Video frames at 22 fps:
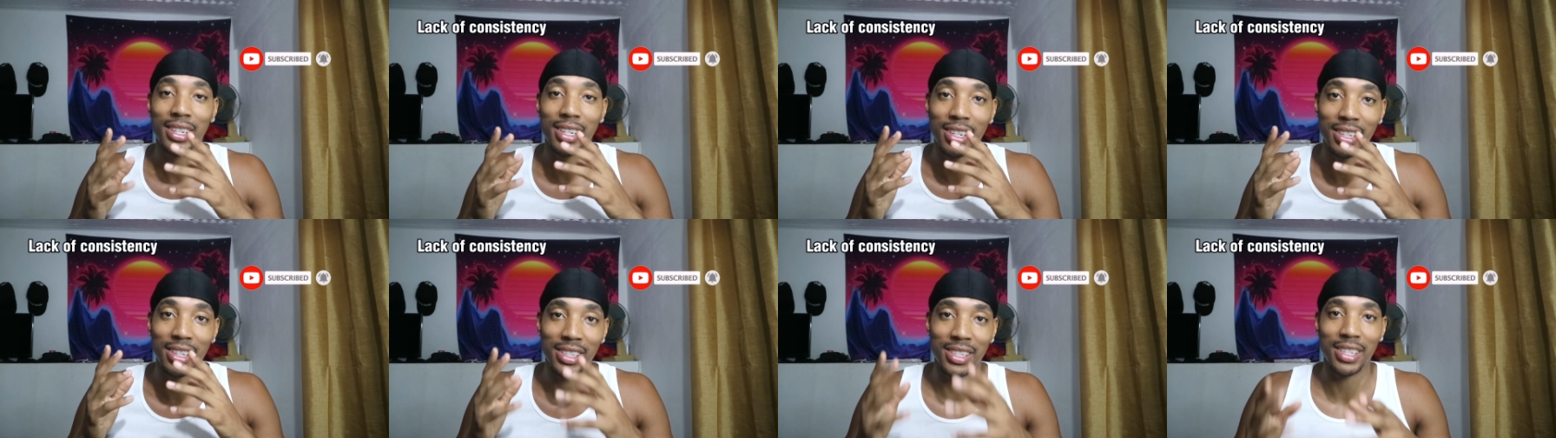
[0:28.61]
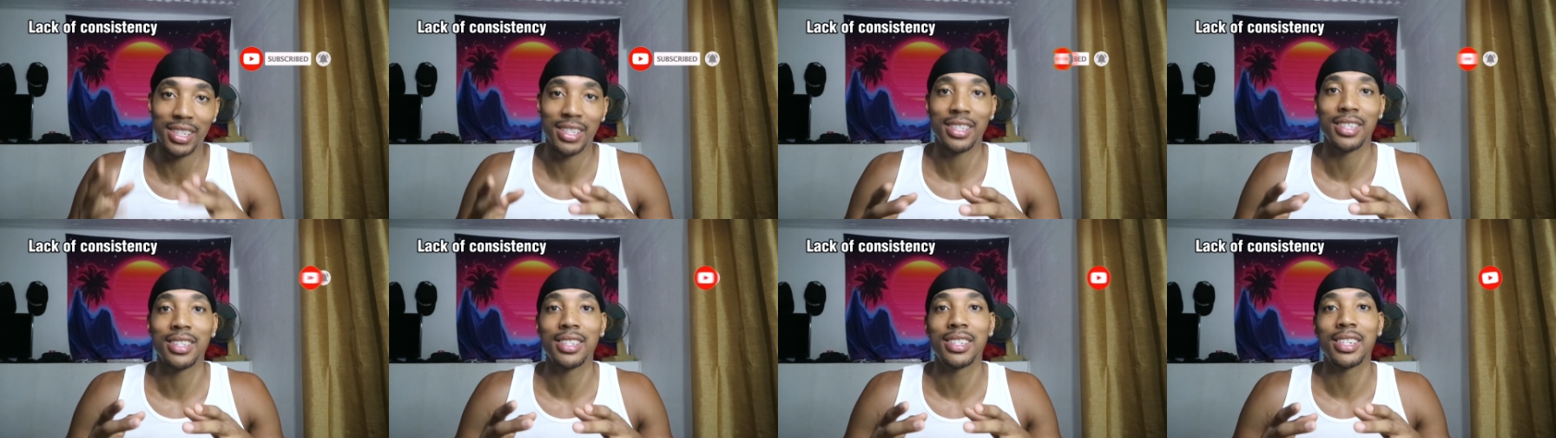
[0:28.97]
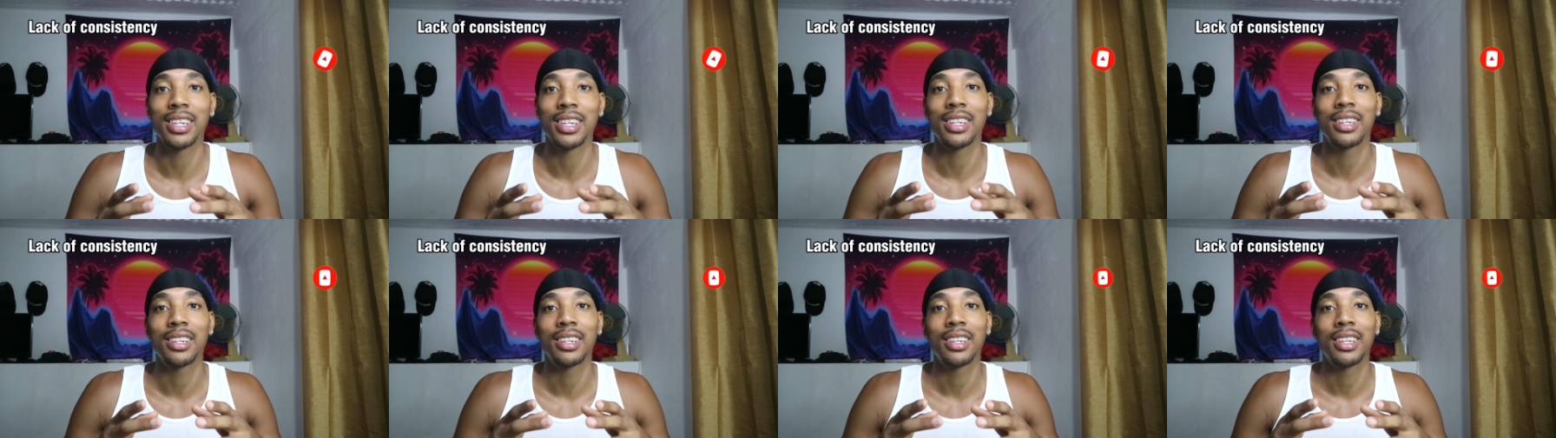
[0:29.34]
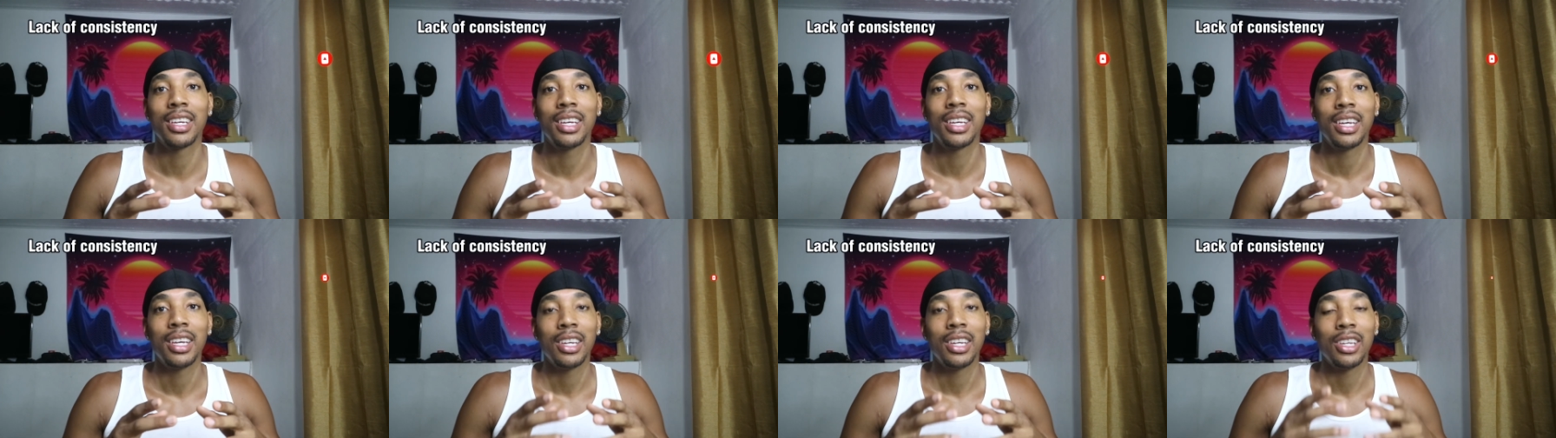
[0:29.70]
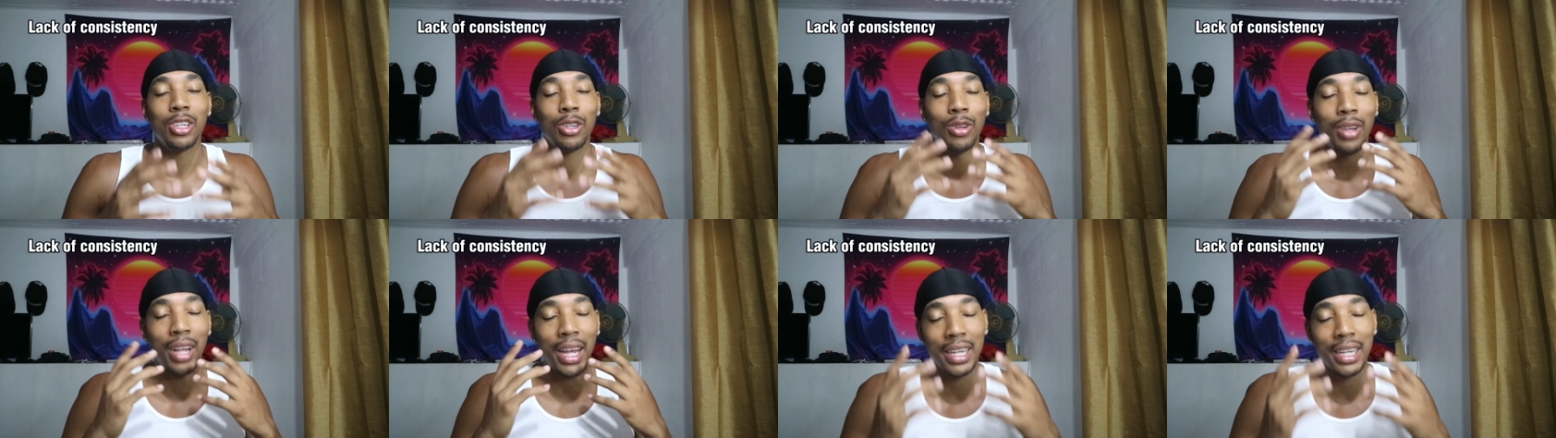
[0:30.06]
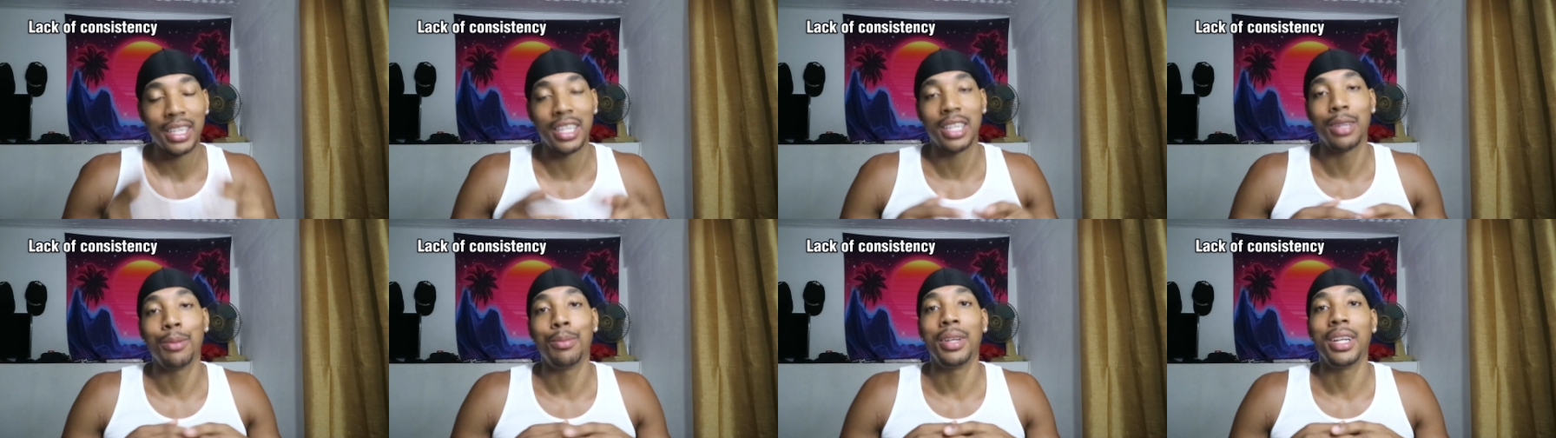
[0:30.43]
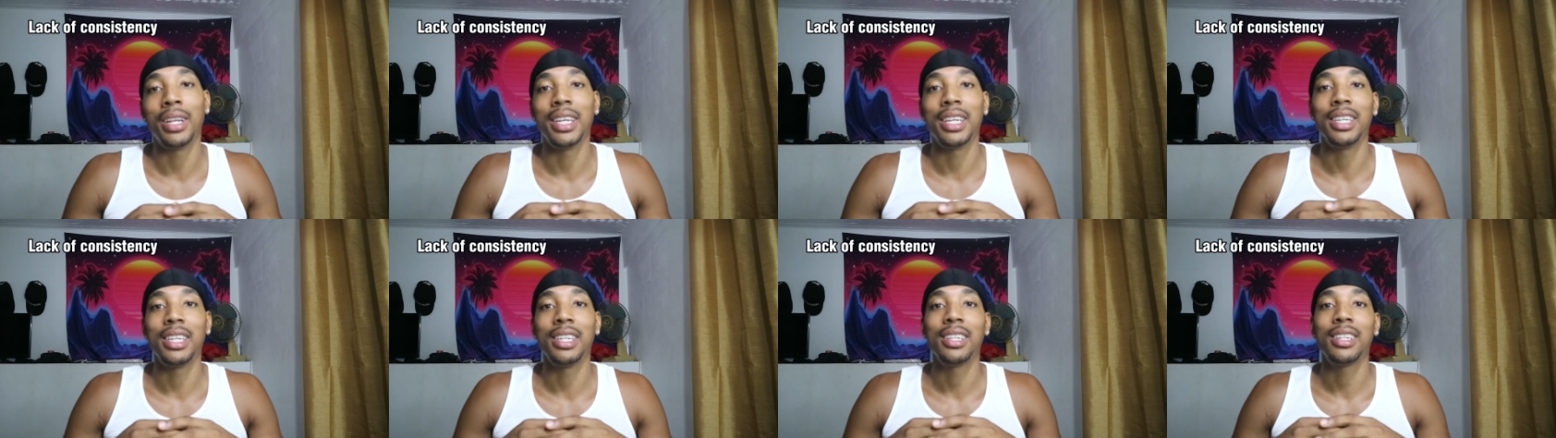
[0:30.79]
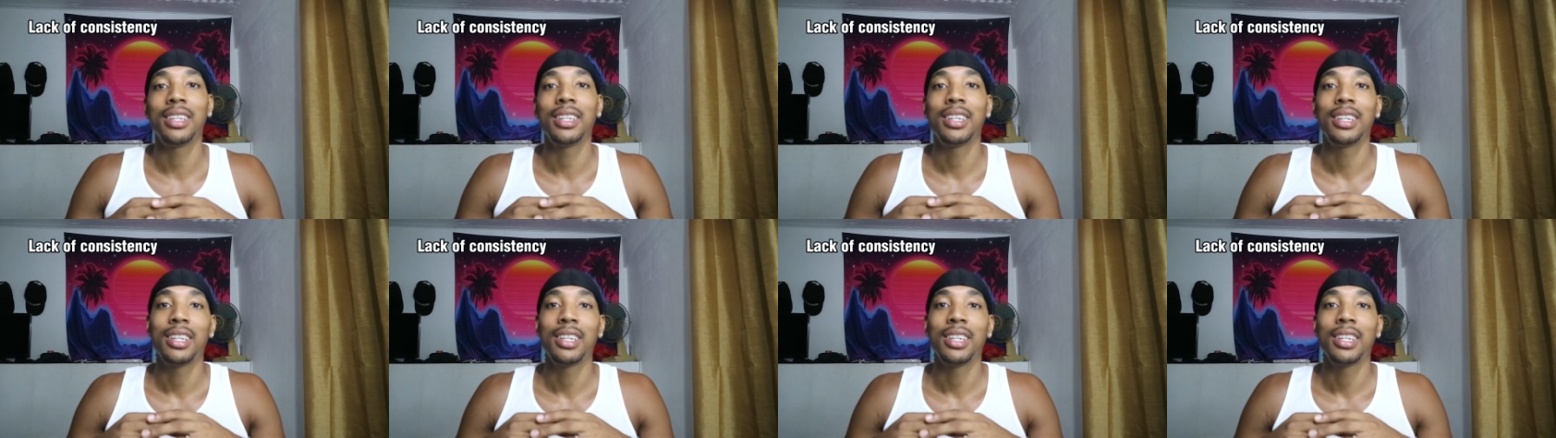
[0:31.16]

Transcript: consistency. You lack the ability